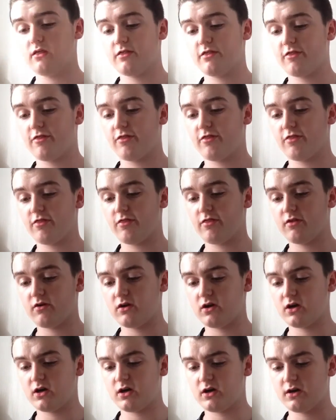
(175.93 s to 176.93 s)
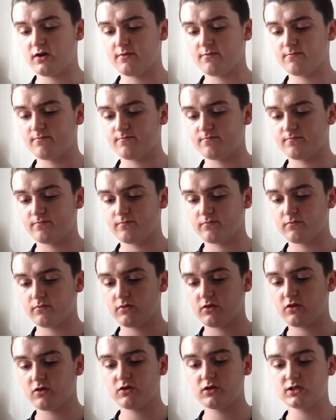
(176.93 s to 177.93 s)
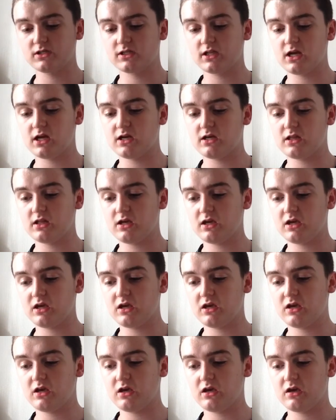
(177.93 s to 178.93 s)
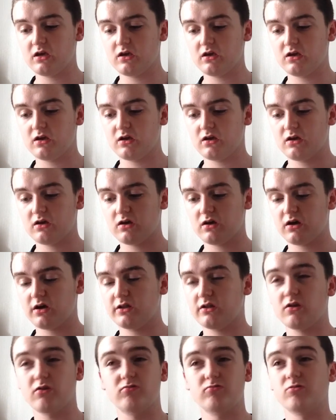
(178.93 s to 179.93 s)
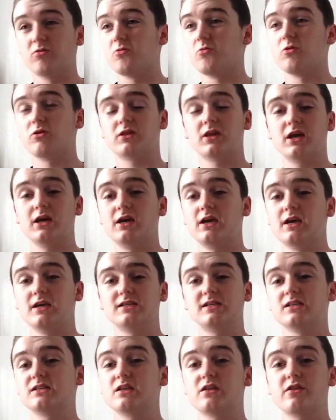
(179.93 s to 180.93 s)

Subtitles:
Thursday the... I don't know what day it is. It's a